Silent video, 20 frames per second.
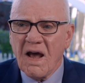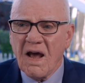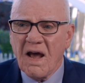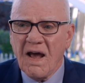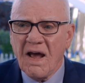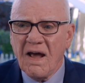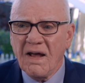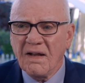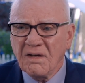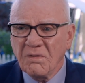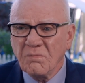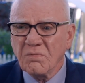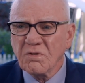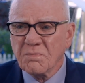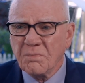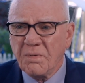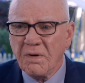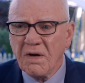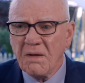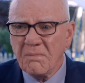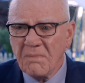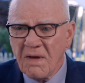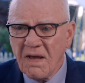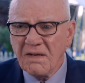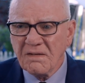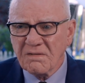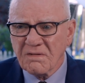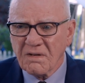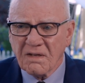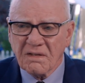and it was pretty
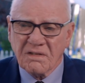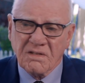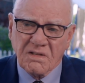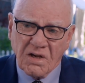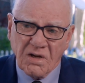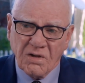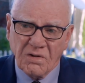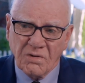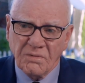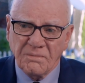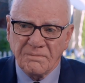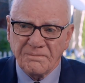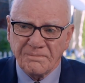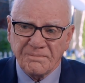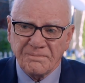amazing. So,